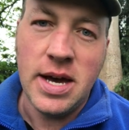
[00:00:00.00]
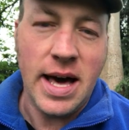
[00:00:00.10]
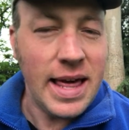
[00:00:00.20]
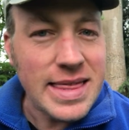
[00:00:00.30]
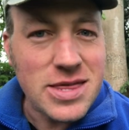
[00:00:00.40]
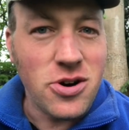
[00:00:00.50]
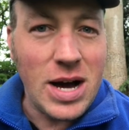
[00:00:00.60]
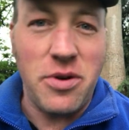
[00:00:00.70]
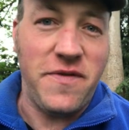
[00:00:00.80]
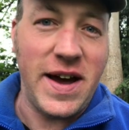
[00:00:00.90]
And I thought I
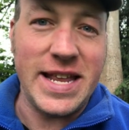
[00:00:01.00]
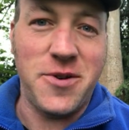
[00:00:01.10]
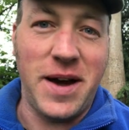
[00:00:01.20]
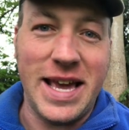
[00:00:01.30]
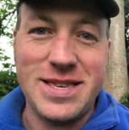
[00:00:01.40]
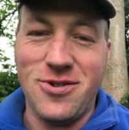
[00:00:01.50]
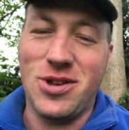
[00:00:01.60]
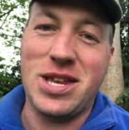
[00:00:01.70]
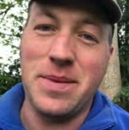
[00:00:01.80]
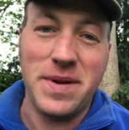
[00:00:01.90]
would find it quite exhausting,